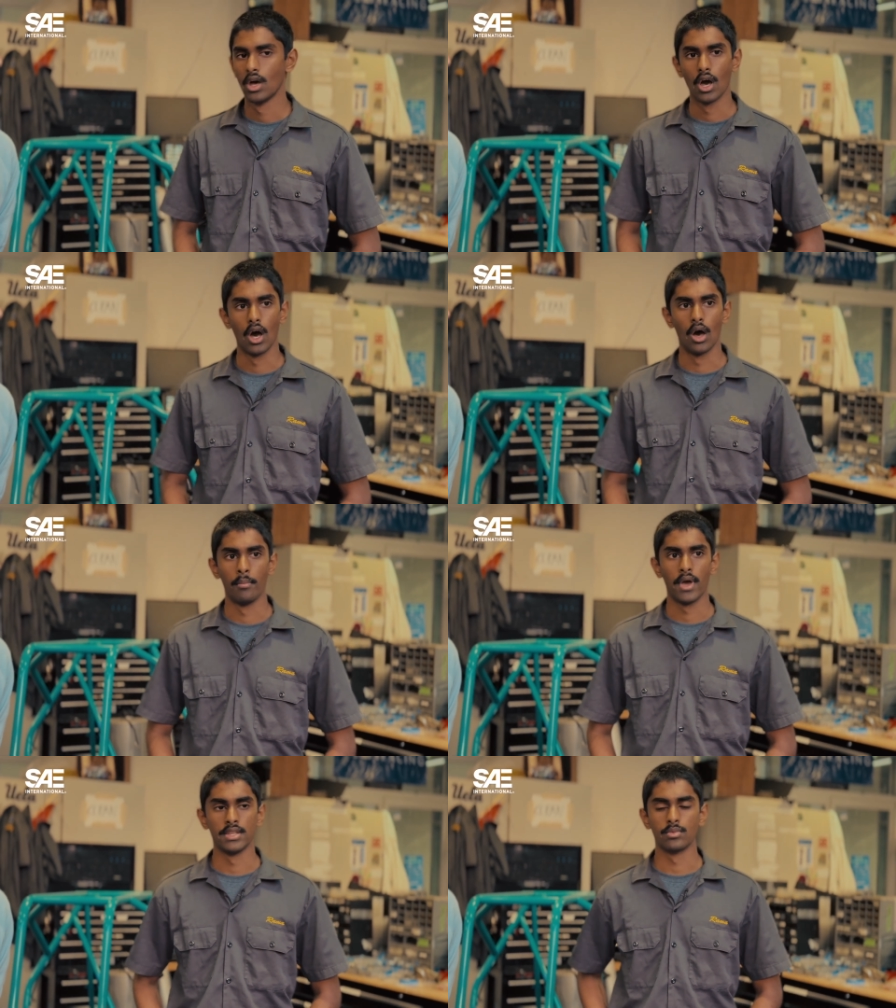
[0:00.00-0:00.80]
um,
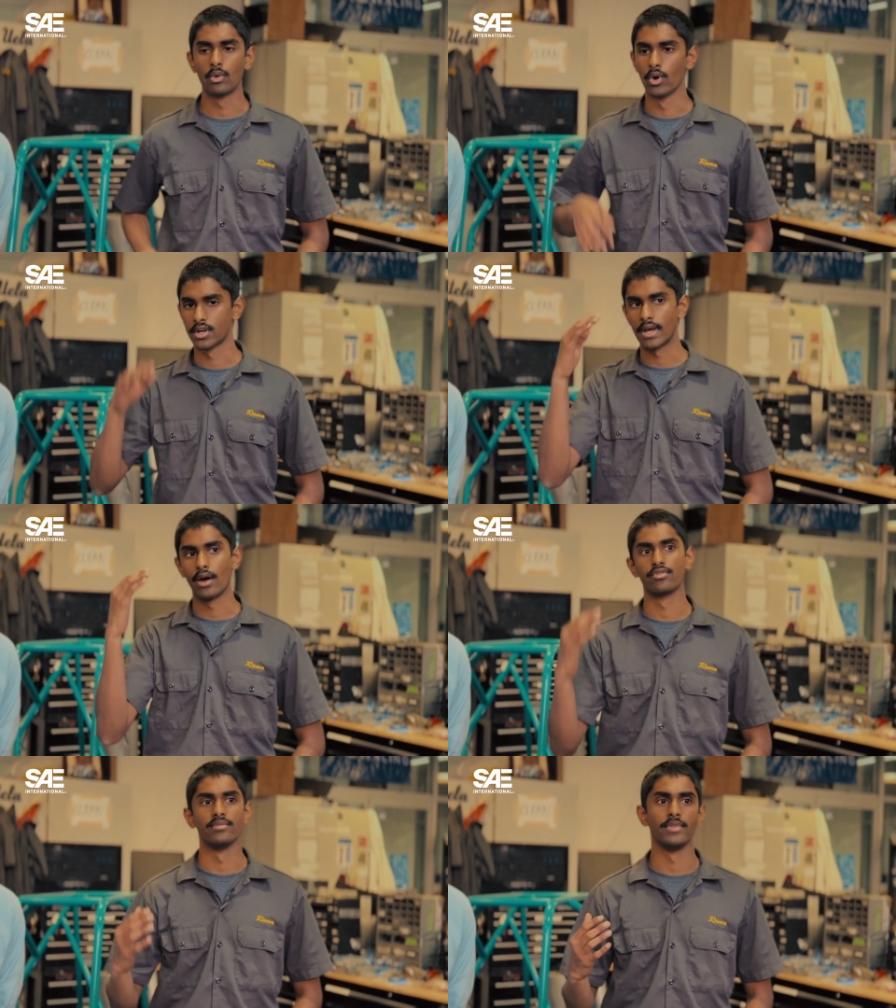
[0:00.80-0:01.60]
and then we work
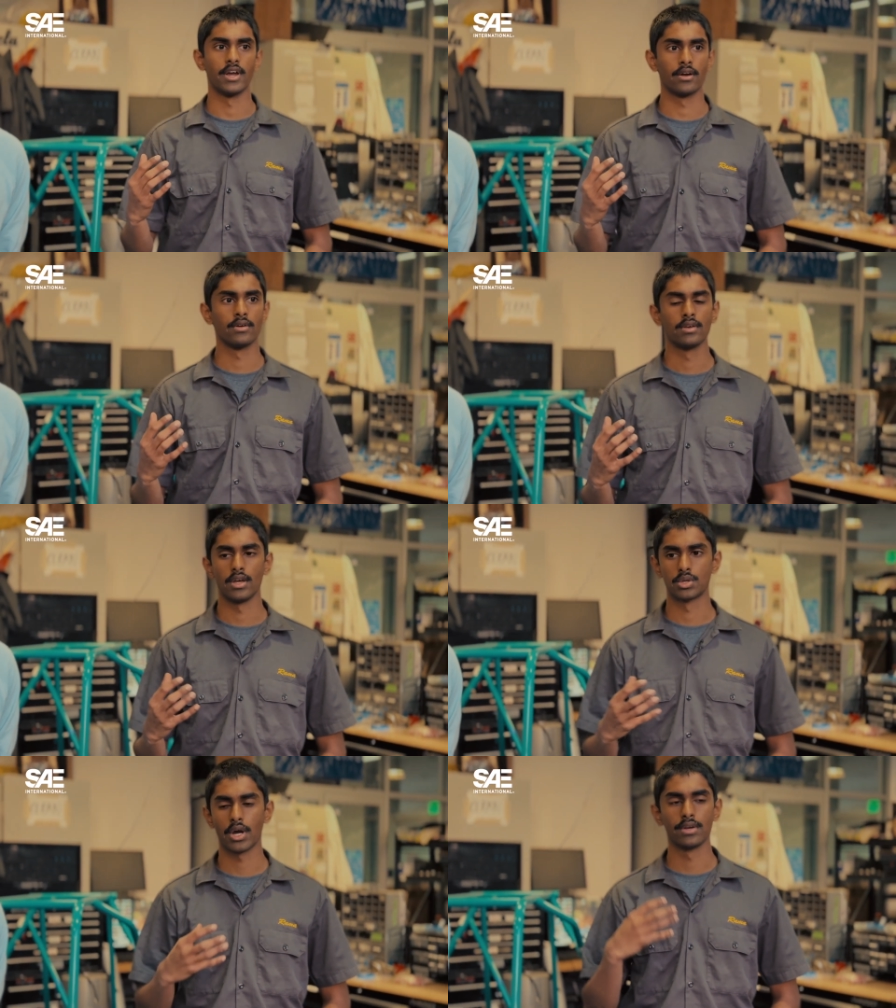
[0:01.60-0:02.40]
down from there
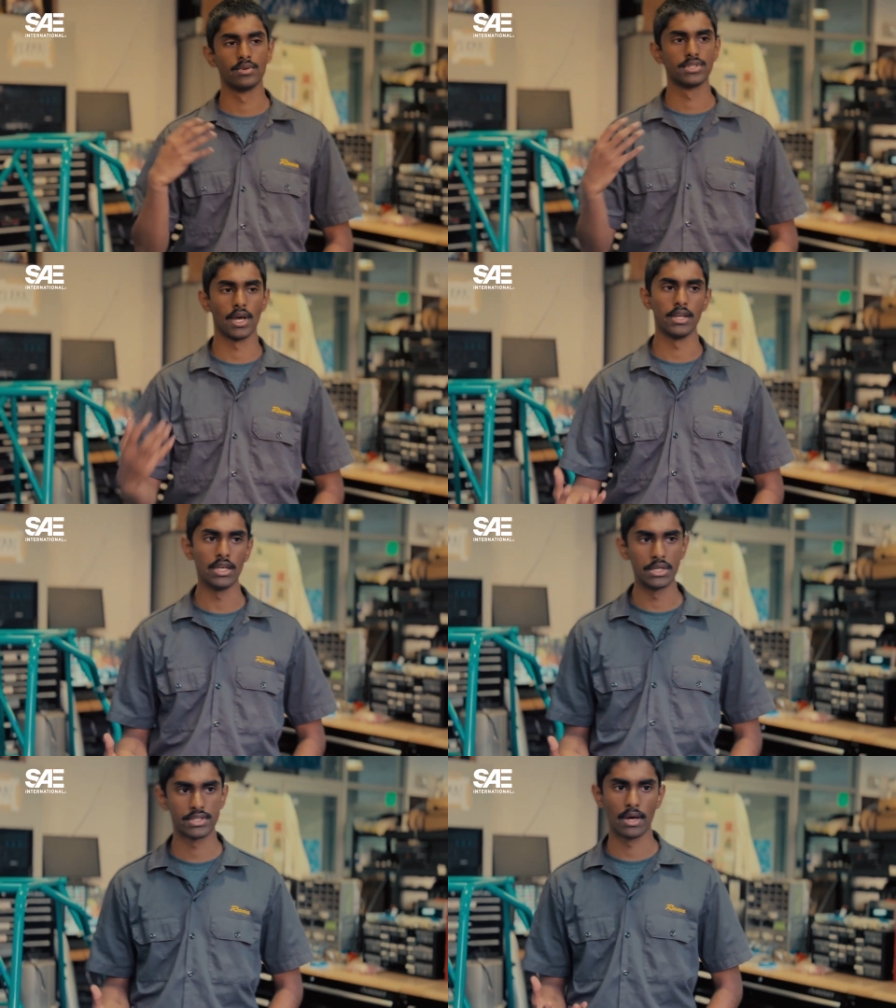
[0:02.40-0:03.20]
and try to assign
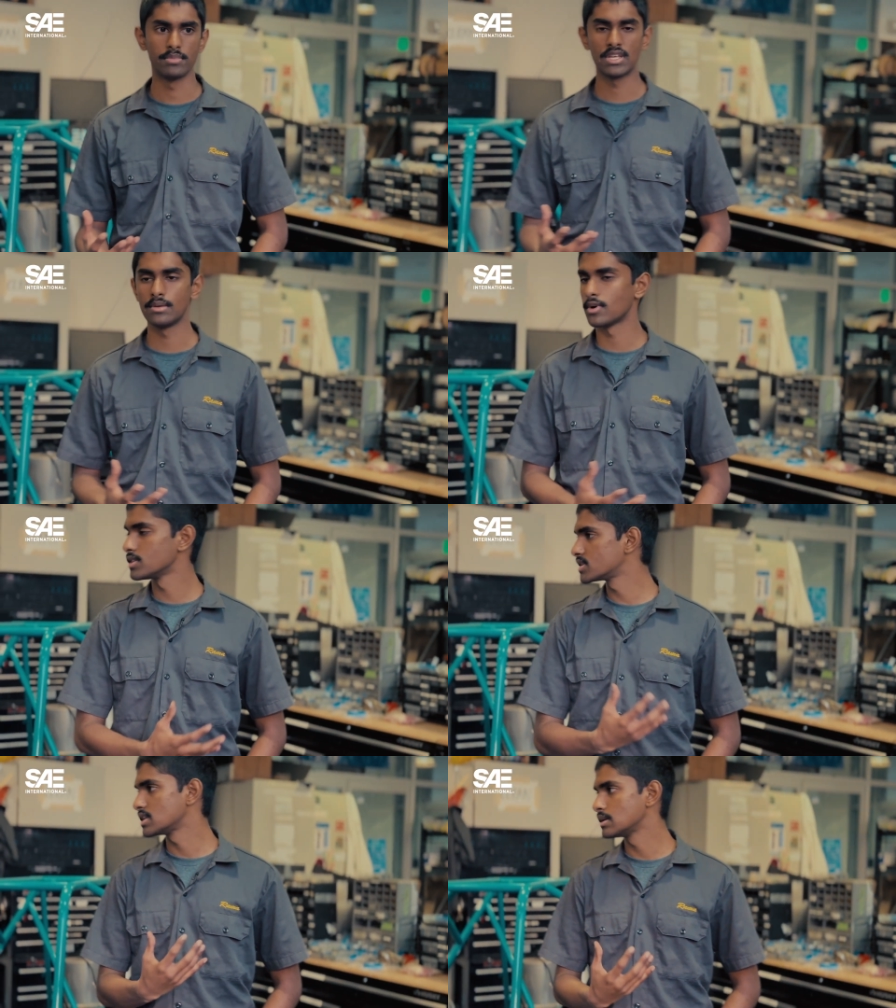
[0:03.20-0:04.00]
each sub-team on
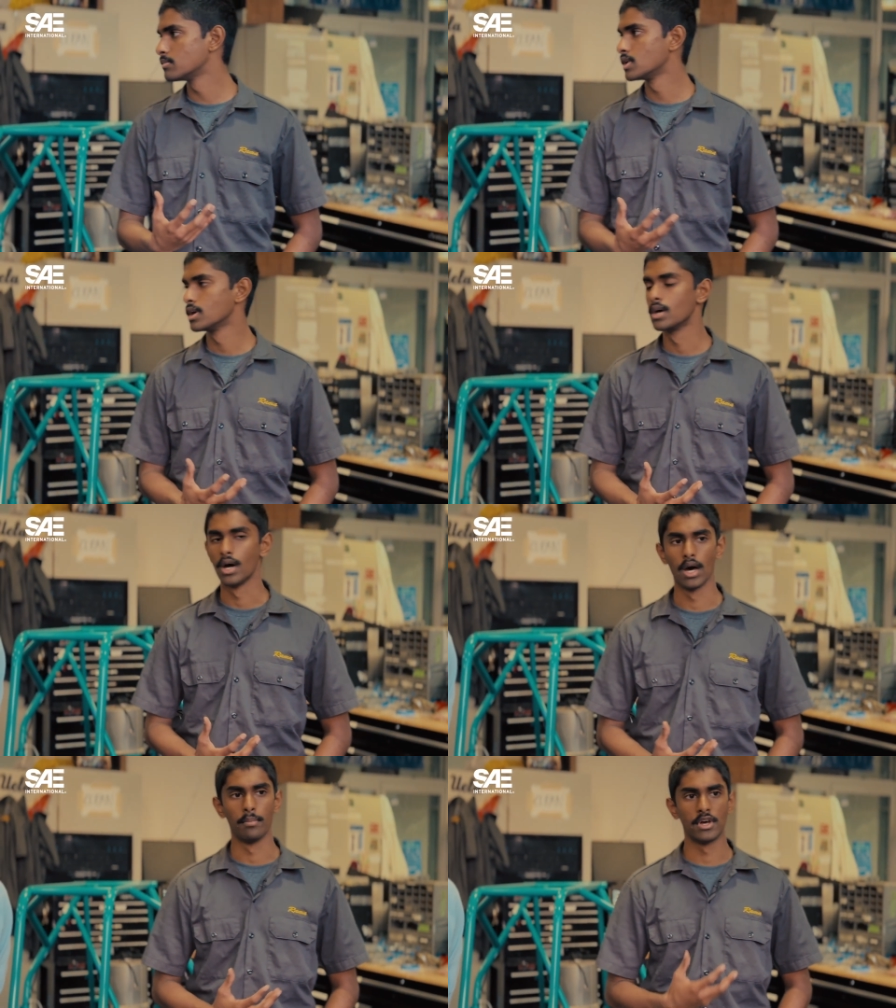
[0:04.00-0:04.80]
the team
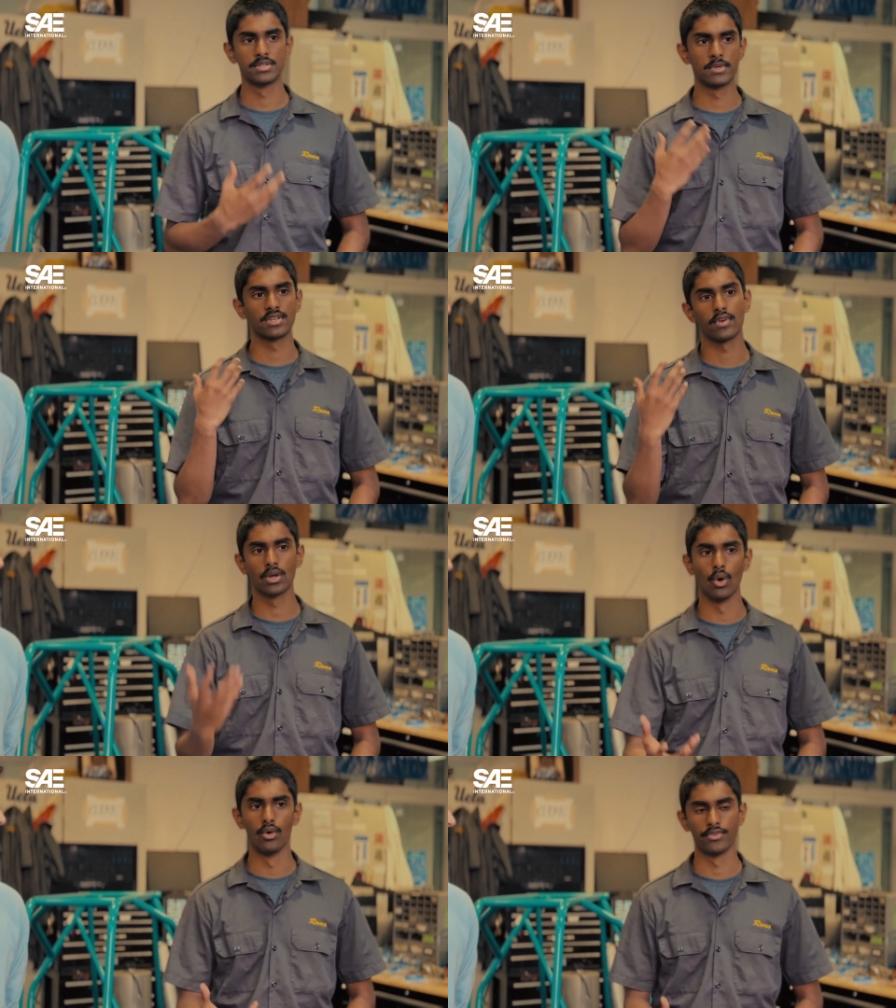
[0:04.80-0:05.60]
um, a specific
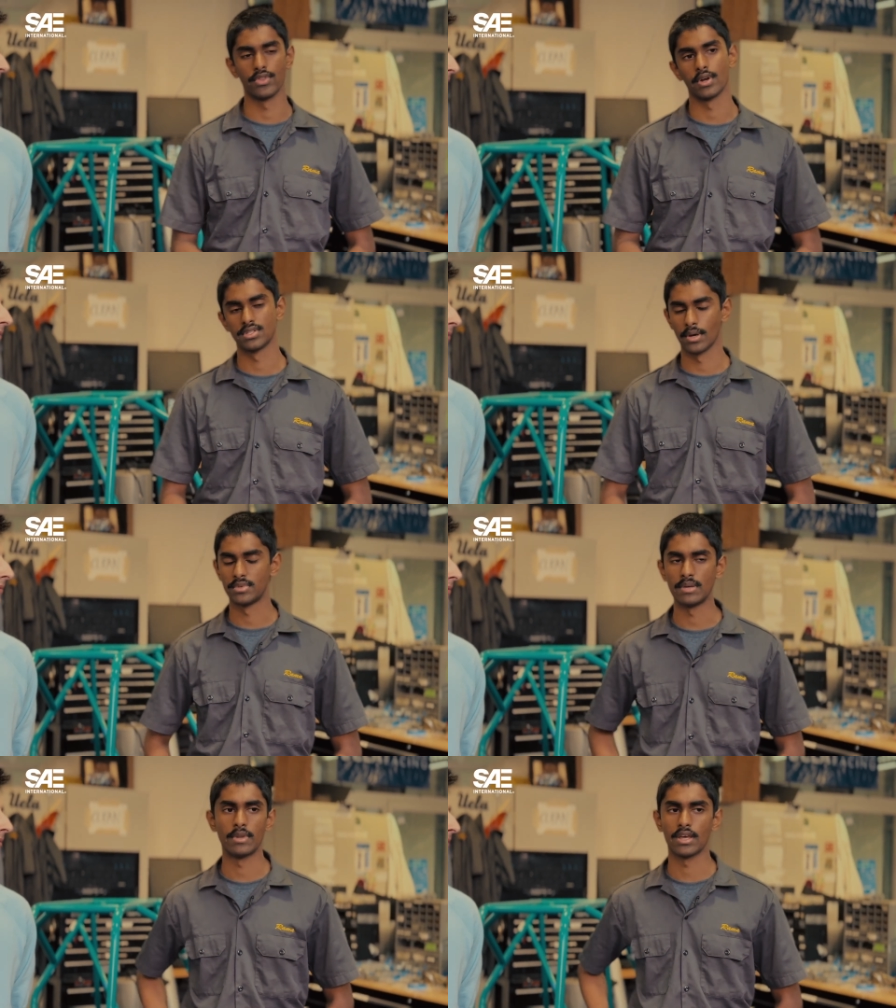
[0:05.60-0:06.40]
goal for their sub
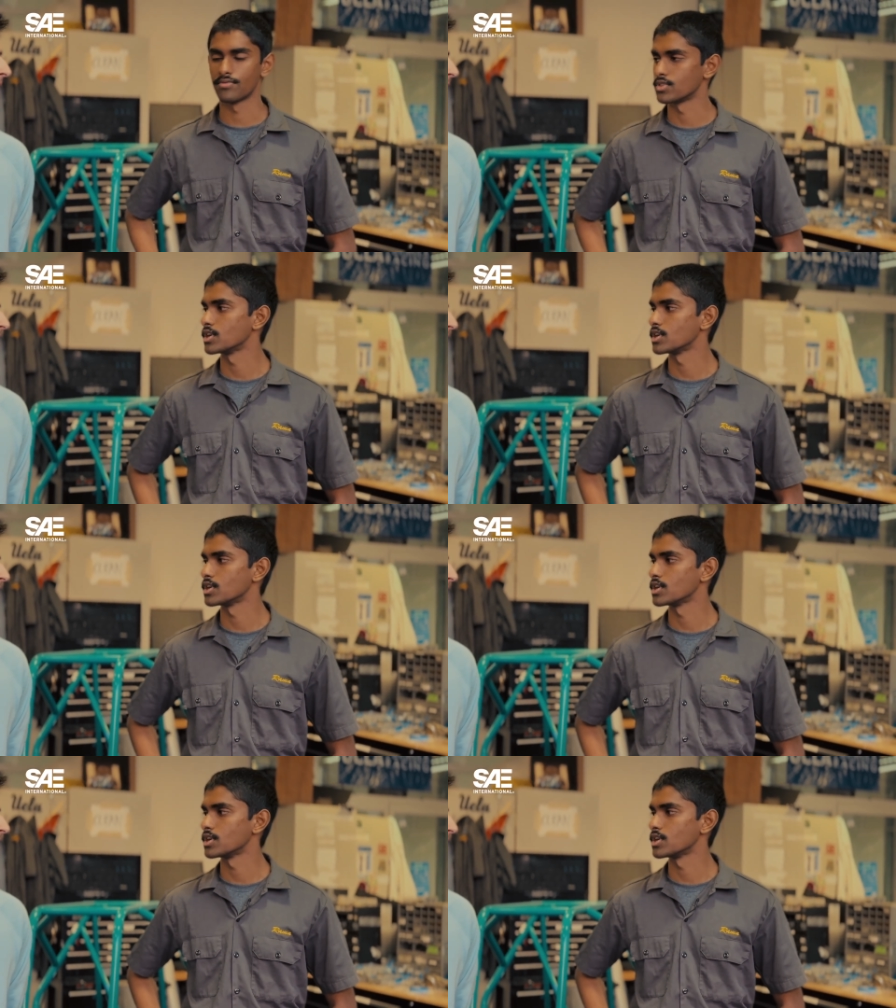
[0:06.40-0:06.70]
team to hit for the